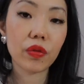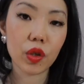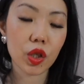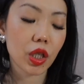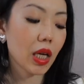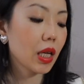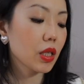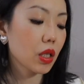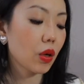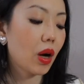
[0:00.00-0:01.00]
for Chanel.
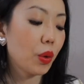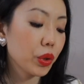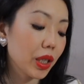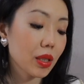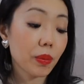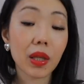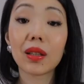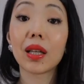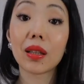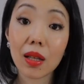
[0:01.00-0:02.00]
So I would get something
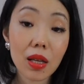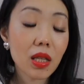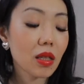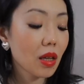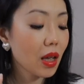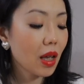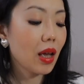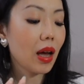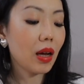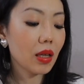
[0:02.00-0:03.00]
like this
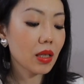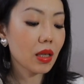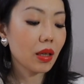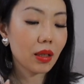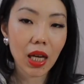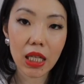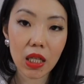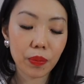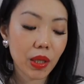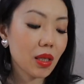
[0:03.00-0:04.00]
as a
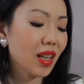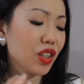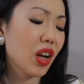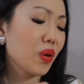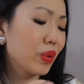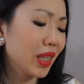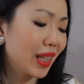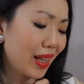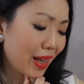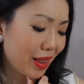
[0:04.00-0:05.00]
classic piece. Actually, I really
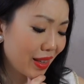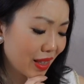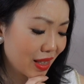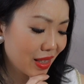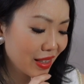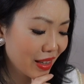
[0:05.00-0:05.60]
like this.